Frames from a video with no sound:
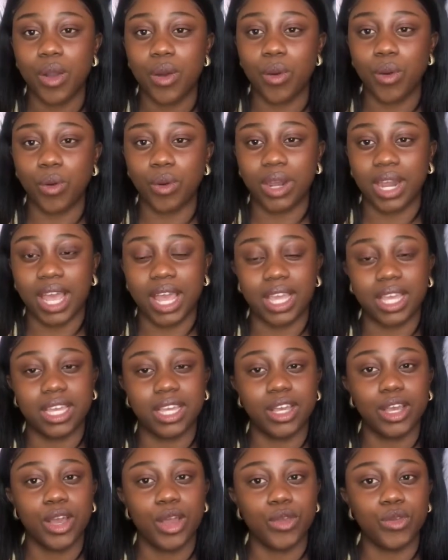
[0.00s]
like
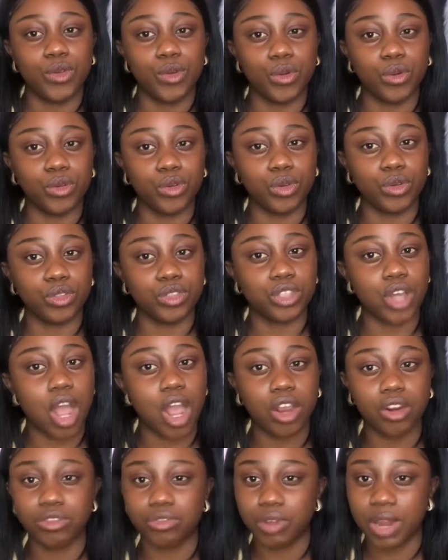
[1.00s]
your
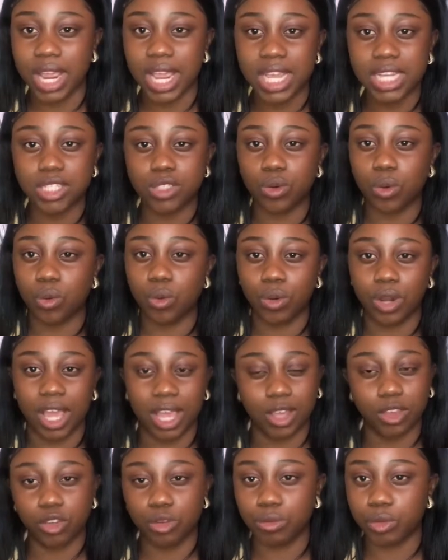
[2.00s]
dark red or
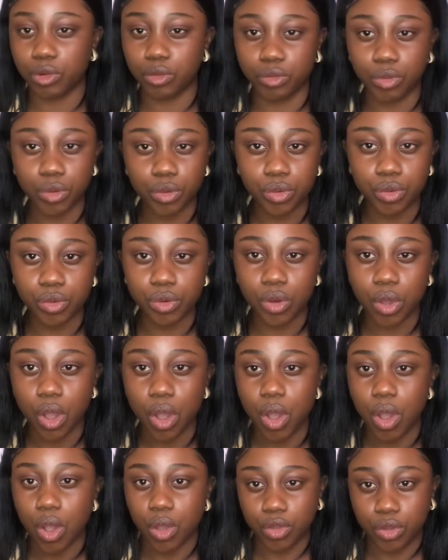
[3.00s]
like your maroon,
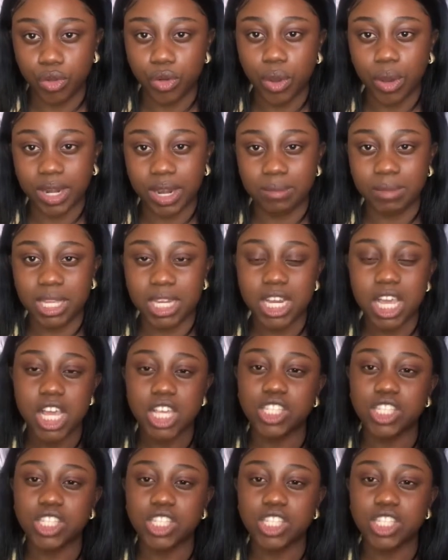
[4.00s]
you know what I mean?